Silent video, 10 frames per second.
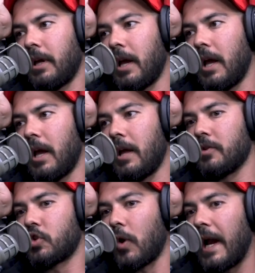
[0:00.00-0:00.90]

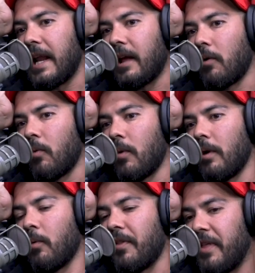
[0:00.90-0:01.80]
and training w
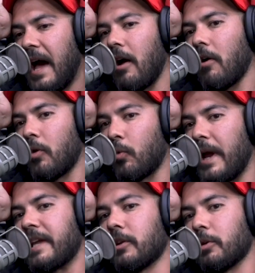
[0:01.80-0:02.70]
with that on a
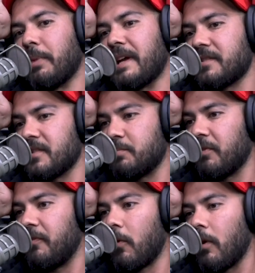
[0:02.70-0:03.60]
regular basis
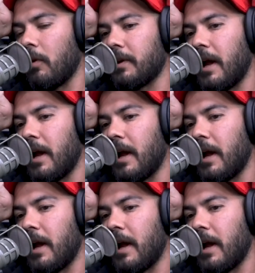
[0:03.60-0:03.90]
before I would,